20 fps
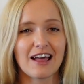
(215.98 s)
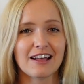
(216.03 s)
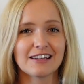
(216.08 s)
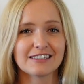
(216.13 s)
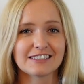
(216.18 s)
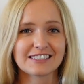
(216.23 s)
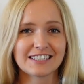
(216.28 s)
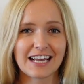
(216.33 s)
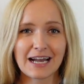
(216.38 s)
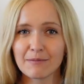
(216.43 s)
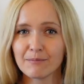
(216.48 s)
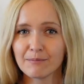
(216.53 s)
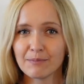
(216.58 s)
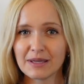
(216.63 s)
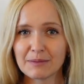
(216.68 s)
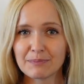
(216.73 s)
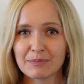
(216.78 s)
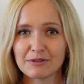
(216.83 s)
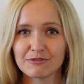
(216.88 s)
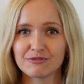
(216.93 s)
Some
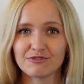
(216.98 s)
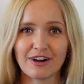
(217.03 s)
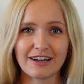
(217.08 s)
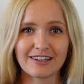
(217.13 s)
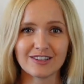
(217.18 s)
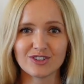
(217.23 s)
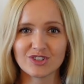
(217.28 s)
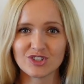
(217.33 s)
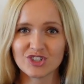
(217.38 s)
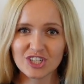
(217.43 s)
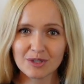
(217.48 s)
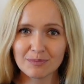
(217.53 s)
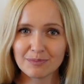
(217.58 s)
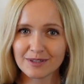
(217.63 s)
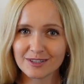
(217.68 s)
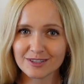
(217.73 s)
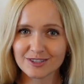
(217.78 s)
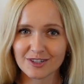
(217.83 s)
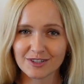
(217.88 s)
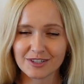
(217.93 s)
people find cheap
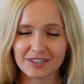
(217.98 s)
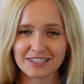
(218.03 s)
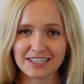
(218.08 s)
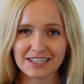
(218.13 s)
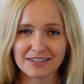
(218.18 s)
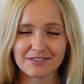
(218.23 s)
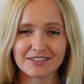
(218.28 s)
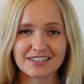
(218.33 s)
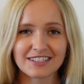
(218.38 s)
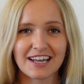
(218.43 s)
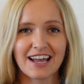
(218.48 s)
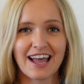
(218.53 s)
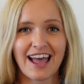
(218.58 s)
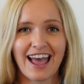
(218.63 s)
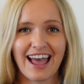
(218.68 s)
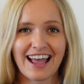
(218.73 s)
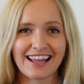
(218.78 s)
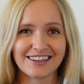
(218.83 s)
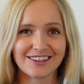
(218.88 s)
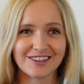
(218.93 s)
alternatives
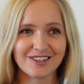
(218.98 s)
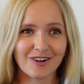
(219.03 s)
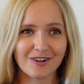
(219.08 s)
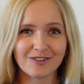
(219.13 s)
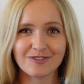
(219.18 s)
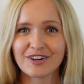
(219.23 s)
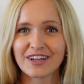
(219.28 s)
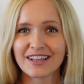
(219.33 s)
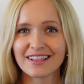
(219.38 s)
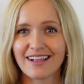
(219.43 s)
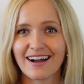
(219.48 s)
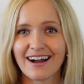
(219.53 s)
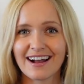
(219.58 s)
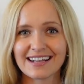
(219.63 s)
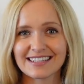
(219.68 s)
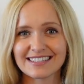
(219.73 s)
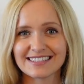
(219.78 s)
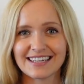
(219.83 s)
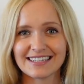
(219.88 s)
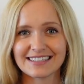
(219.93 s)
and don't
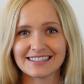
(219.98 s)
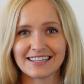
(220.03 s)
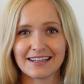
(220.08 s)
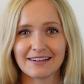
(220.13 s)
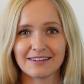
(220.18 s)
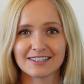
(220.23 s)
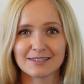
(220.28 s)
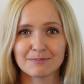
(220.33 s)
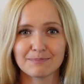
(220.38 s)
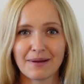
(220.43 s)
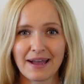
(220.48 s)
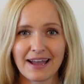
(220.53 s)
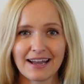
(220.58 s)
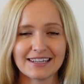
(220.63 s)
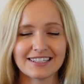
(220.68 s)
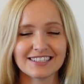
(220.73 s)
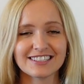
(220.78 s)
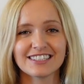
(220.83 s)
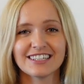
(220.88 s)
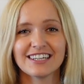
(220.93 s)
realize that they'll
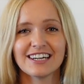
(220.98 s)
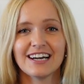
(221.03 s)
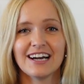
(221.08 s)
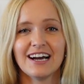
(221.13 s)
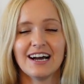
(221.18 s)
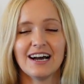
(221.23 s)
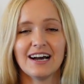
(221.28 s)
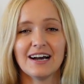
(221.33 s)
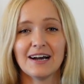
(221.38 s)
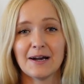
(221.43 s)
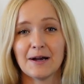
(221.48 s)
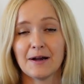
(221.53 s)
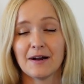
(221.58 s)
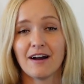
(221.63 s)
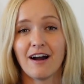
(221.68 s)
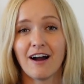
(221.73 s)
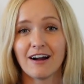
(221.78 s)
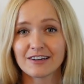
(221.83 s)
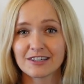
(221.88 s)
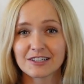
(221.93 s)
spend
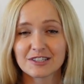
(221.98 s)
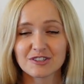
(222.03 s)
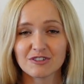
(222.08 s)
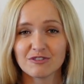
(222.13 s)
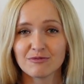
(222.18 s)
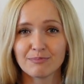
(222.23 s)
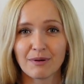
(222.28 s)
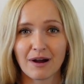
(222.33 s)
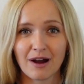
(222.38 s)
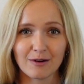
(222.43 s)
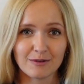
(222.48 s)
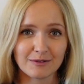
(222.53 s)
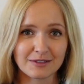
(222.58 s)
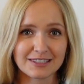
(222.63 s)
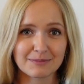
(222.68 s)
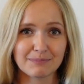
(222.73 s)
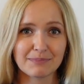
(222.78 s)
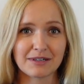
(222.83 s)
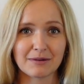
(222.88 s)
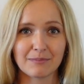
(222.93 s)
hundreds of
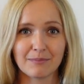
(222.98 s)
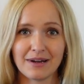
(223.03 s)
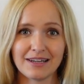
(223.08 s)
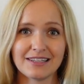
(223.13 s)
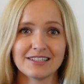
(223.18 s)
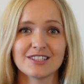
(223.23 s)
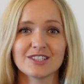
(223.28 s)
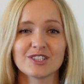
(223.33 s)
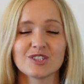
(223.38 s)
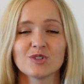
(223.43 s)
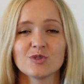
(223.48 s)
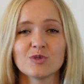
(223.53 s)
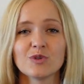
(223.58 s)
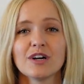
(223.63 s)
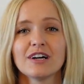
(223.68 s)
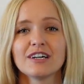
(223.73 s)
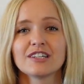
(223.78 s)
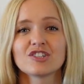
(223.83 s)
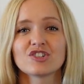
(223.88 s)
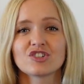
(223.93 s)
pounds per month to
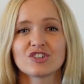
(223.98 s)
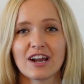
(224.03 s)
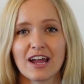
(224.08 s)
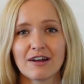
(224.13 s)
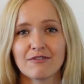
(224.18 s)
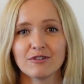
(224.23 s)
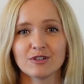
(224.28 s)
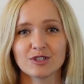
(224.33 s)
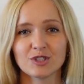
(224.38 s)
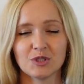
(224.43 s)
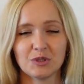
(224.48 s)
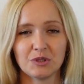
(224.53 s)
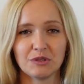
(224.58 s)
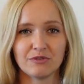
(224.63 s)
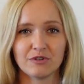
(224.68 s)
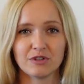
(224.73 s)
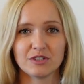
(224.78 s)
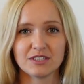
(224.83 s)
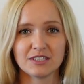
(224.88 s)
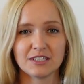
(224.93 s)
travel to
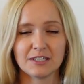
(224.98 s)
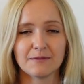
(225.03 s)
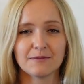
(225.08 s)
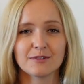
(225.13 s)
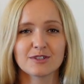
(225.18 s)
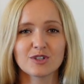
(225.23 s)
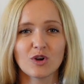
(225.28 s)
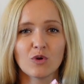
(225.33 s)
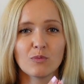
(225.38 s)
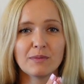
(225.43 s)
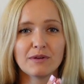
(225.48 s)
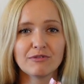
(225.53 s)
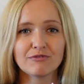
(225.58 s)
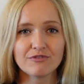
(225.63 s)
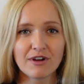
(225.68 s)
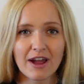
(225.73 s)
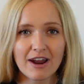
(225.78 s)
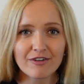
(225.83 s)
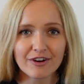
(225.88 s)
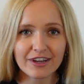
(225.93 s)
university. So be
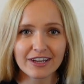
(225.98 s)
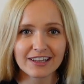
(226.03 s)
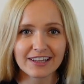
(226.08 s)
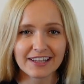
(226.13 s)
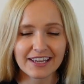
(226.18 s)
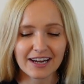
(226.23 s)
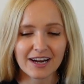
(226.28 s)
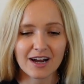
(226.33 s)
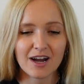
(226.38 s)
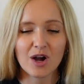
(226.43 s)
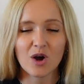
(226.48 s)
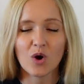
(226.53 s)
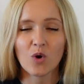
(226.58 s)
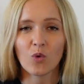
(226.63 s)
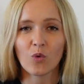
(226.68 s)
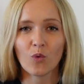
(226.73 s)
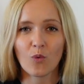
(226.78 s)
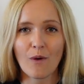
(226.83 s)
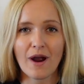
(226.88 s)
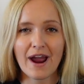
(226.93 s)
very clear
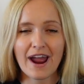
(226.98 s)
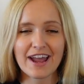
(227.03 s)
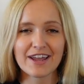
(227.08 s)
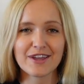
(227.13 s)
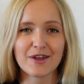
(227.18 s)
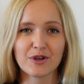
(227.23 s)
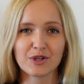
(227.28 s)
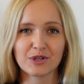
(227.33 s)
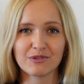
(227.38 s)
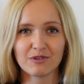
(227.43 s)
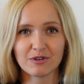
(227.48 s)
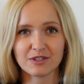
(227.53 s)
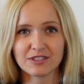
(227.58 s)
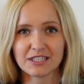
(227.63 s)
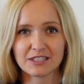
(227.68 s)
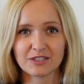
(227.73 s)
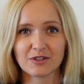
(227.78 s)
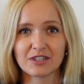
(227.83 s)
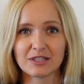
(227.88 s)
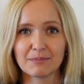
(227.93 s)
where your
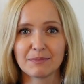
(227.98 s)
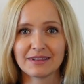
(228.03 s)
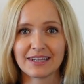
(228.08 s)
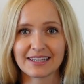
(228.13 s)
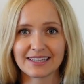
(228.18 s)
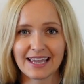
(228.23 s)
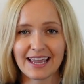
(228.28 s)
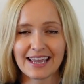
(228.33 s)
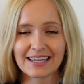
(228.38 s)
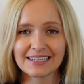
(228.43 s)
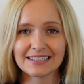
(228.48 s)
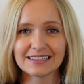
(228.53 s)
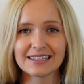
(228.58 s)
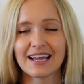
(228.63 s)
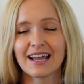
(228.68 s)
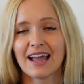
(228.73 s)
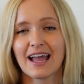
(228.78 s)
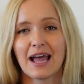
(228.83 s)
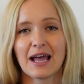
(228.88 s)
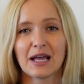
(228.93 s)
university is going to be located
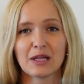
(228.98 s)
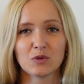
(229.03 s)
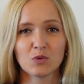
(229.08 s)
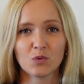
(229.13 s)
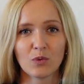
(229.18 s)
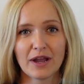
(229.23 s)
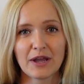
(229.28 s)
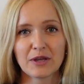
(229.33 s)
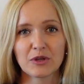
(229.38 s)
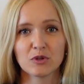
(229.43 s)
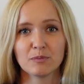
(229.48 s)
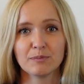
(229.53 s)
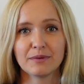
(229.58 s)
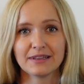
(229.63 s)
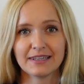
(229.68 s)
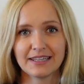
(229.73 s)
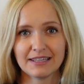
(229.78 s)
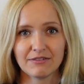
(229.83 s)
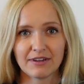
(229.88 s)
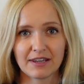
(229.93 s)
and where you'll be
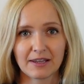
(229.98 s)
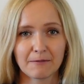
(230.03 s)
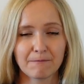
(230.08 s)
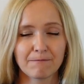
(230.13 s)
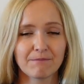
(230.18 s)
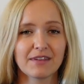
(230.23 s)
living.